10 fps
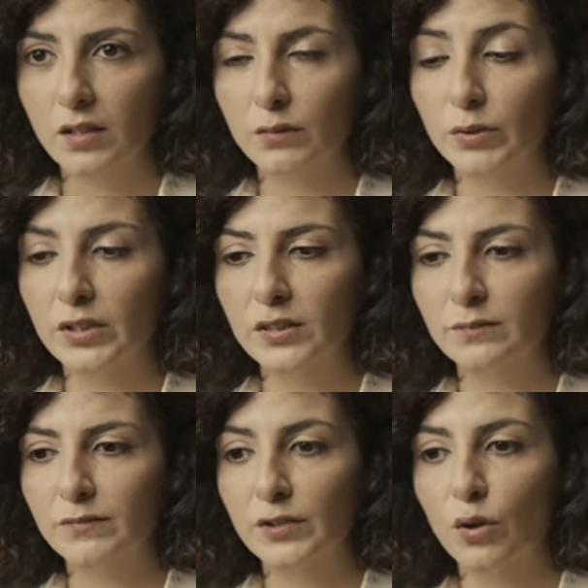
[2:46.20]
We
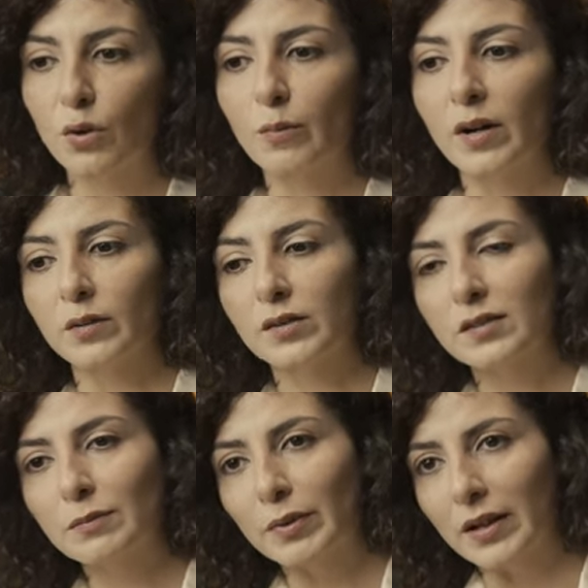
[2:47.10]
know about
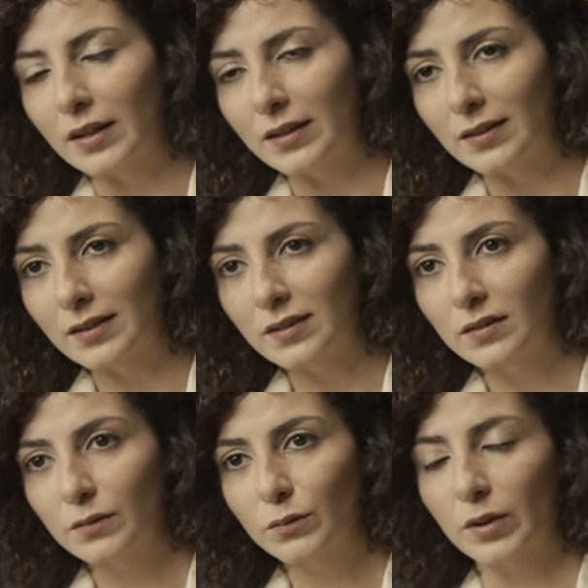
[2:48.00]
Spain
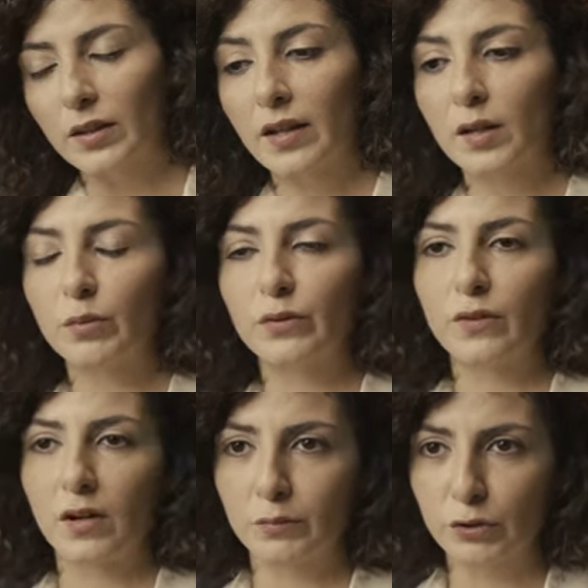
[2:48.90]
with help of
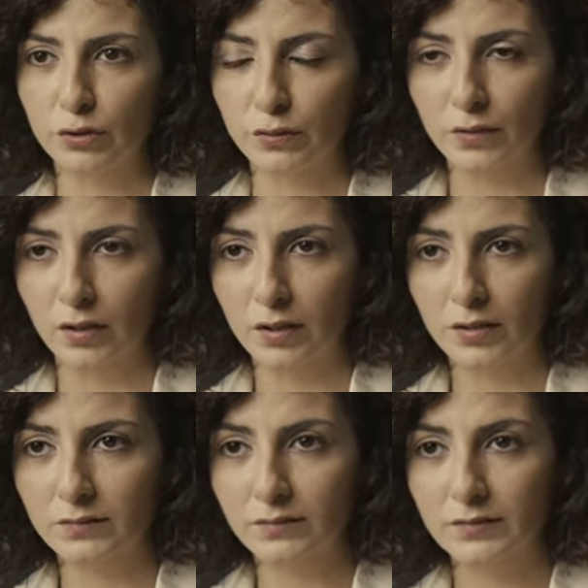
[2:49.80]

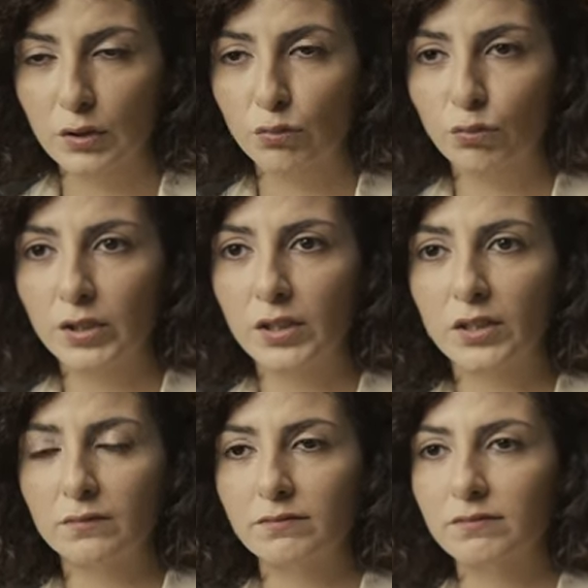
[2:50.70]
Almodovar.
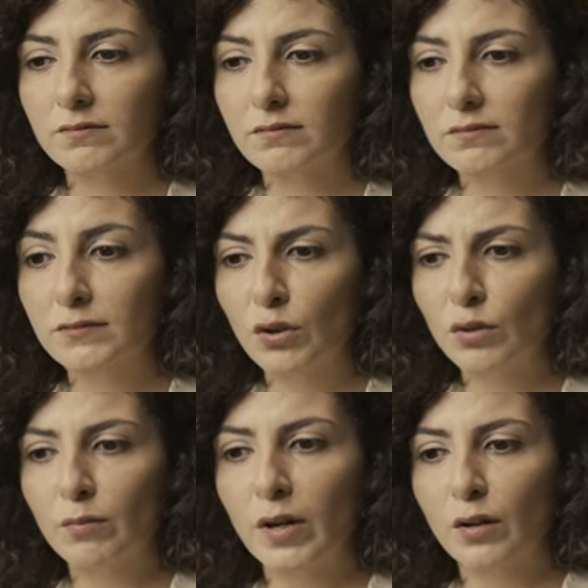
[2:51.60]
We
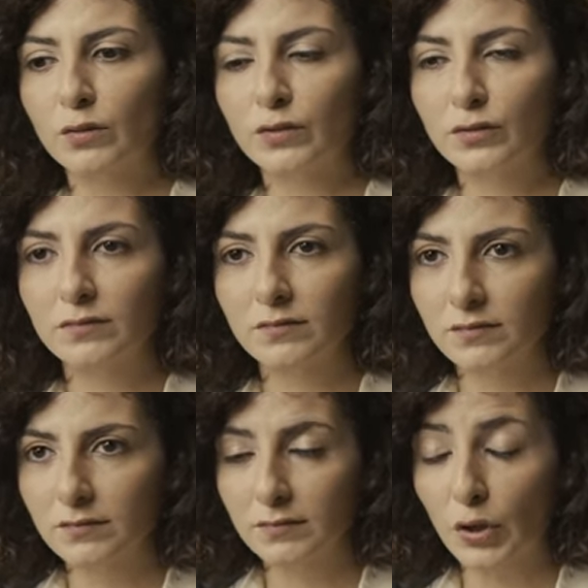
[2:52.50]
know about
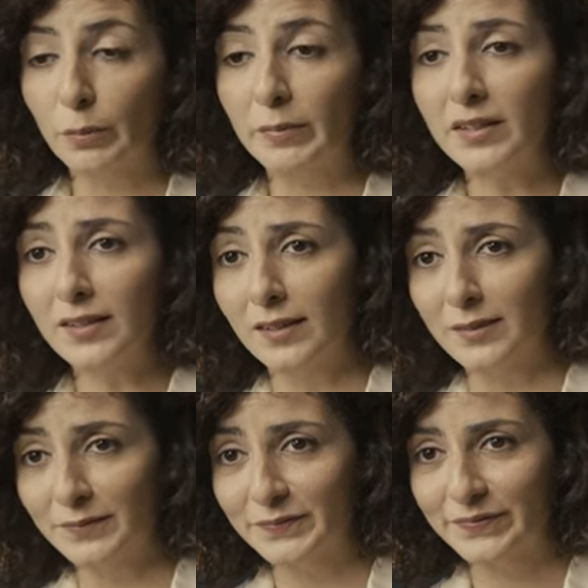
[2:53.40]
Armenia
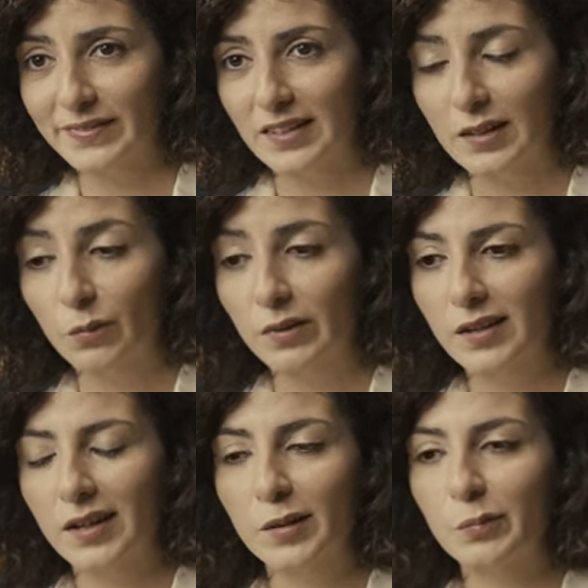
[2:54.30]
with
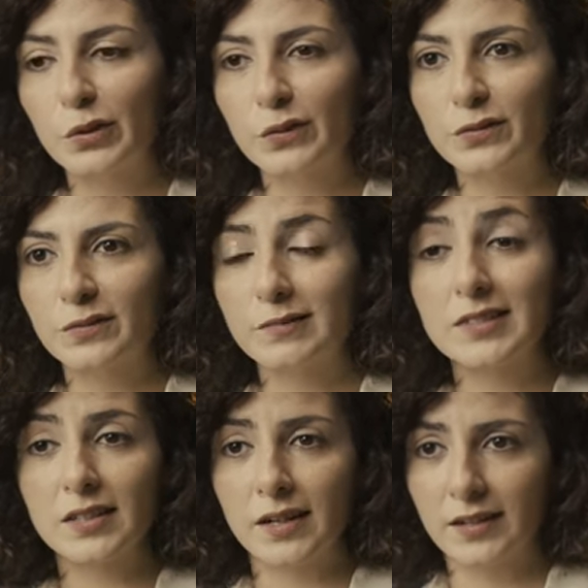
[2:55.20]
the help of
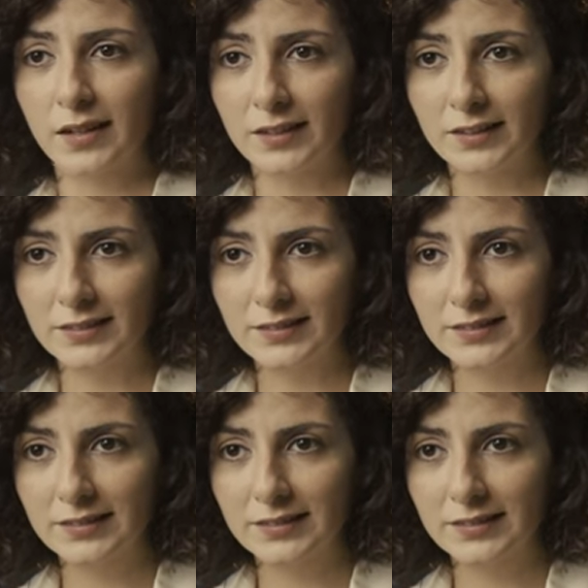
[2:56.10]
Sarian,